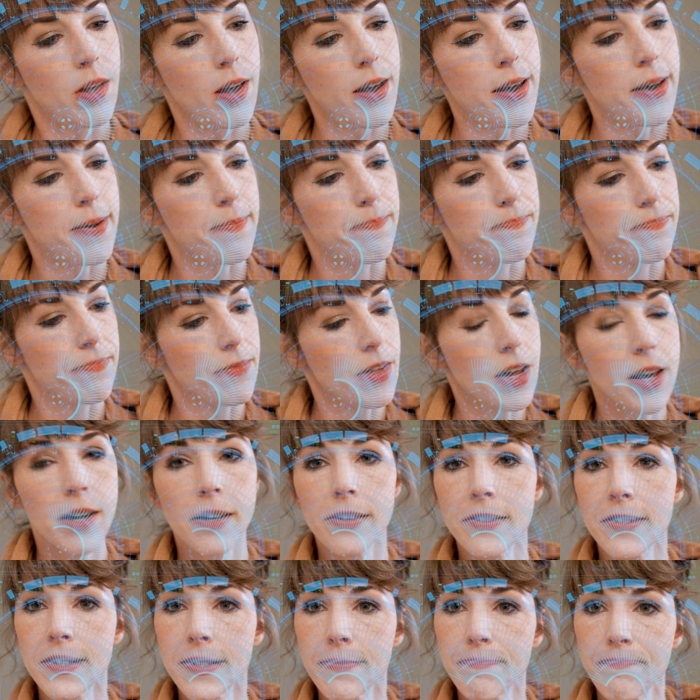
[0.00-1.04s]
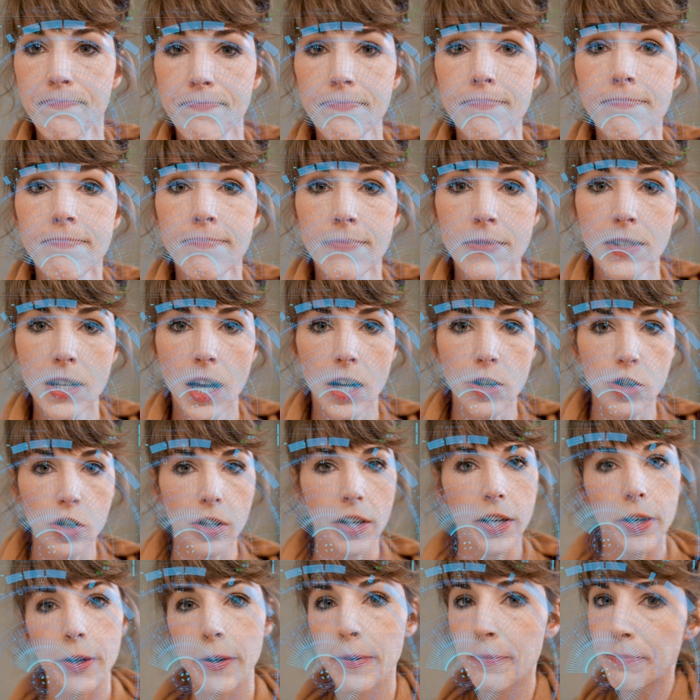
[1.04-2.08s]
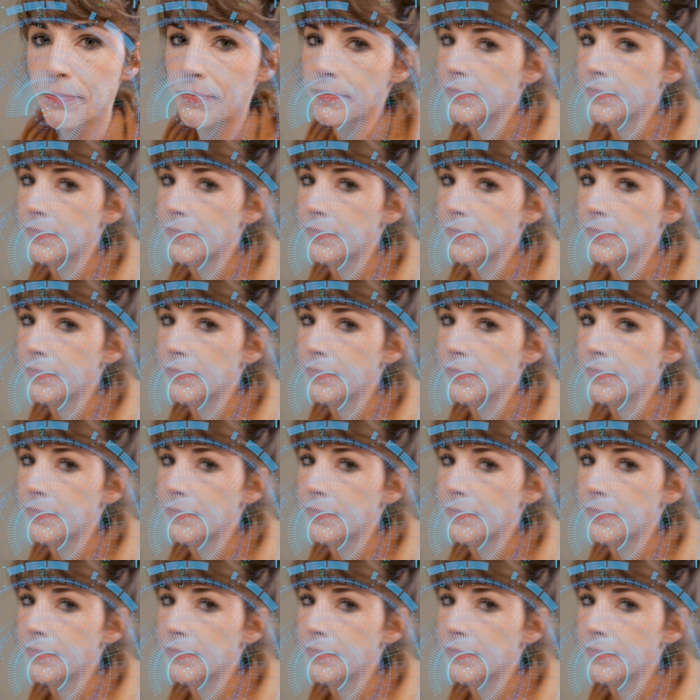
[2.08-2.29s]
Hey, thanks. Catch you later.